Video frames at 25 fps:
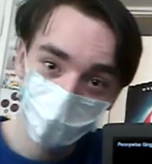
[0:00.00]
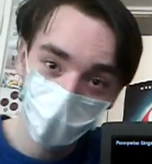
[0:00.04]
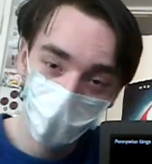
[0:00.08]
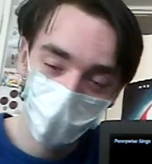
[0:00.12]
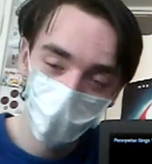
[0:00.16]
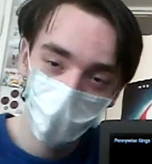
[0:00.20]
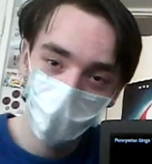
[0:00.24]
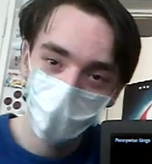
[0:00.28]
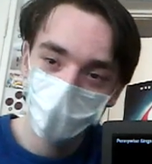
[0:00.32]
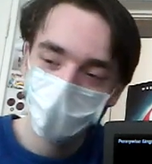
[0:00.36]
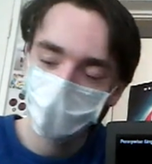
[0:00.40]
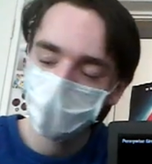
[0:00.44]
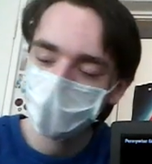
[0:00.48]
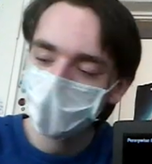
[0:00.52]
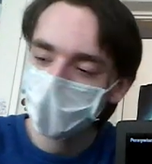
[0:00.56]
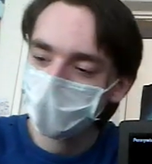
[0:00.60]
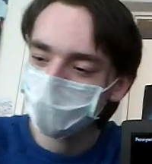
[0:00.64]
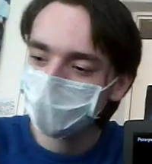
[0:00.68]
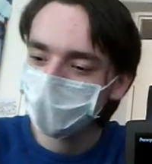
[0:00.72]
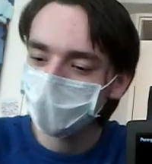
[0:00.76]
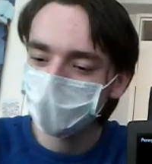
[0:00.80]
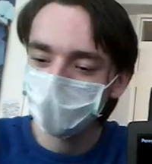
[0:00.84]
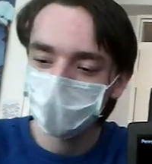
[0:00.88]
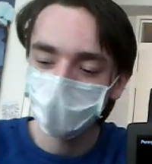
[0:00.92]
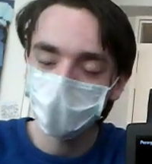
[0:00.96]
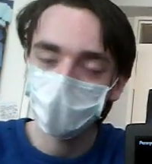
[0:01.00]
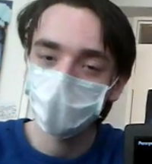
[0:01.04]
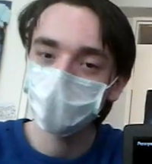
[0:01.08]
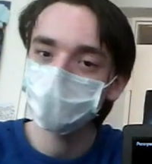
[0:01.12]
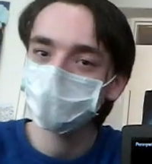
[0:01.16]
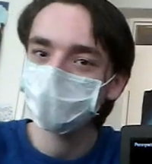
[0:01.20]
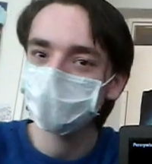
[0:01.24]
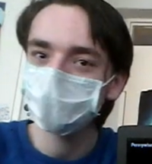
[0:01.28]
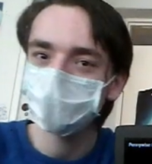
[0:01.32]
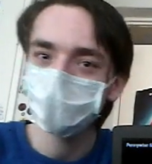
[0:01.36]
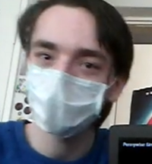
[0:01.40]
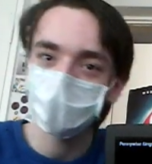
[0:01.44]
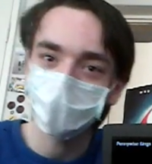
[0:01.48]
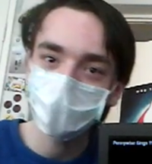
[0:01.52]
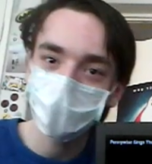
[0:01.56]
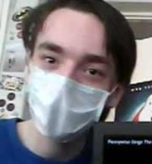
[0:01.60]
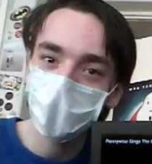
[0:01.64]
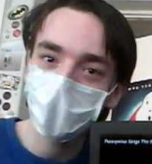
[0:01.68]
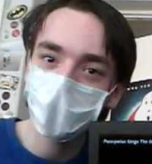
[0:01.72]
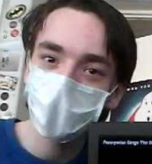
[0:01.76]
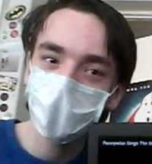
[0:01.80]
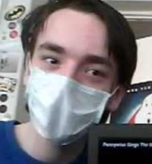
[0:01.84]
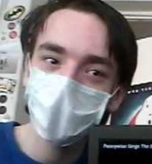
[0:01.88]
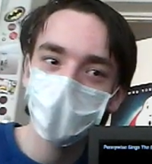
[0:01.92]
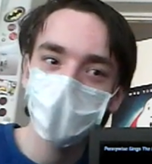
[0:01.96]
Who? I mean, he goes up to the
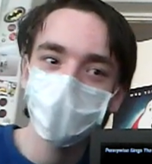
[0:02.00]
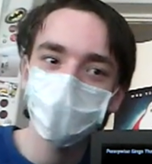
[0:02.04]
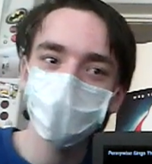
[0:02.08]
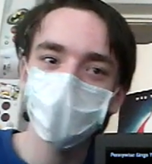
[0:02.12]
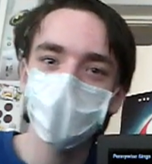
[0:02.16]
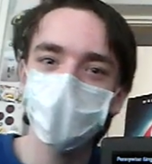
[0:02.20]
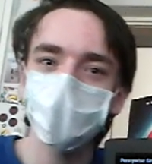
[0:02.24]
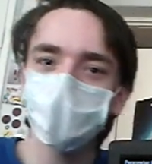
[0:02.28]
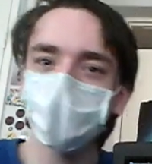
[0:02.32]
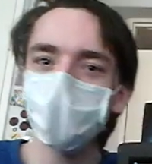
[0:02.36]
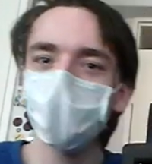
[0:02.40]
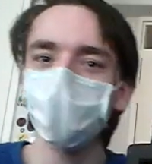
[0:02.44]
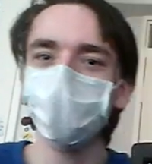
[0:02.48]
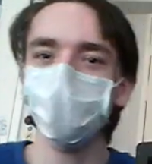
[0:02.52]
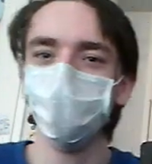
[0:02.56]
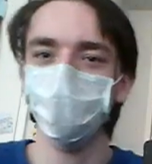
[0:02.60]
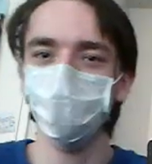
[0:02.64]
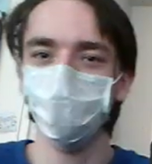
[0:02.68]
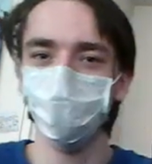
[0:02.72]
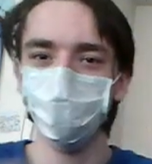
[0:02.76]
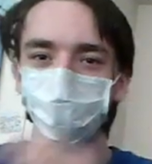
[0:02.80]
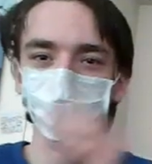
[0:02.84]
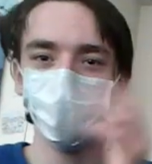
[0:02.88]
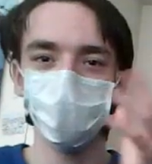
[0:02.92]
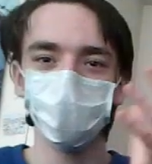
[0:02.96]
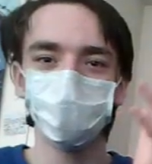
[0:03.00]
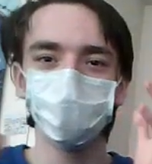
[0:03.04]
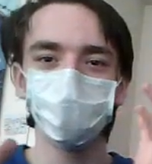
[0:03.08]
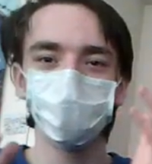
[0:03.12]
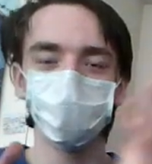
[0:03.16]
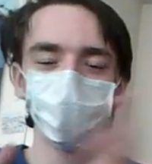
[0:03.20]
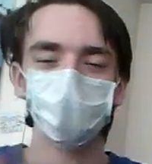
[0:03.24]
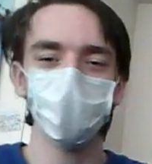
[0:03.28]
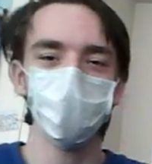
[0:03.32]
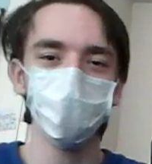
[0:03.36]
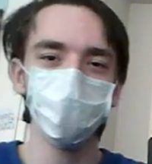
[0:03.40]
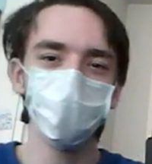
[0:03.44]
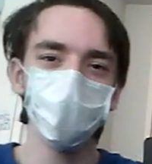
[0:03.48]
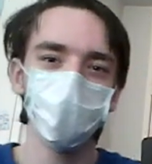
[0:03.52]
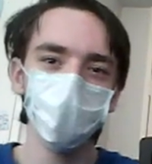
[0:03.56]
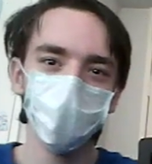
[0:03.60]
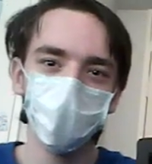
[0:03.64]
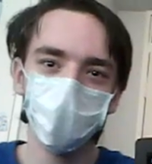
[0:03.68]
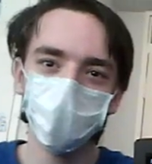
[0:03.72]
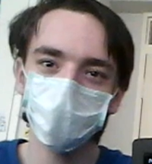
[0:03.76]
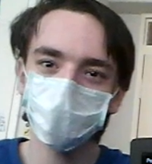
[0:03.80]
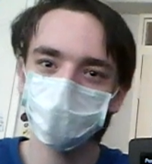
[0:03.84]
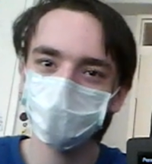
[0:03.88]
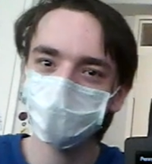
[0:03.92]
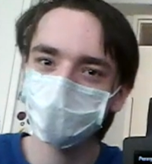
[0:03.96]
skinny kids, but come on, the big plumpy
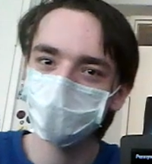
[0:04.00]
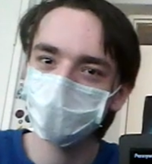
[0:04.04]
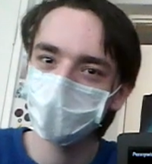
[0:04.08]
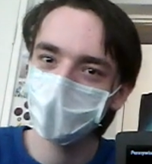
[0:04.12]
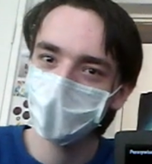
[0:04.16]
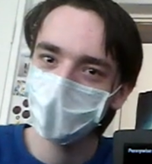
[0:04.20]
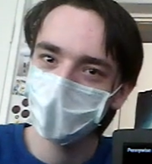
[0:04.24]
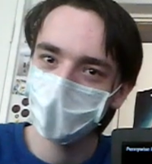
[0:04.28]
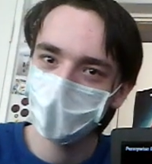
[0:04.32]
ones.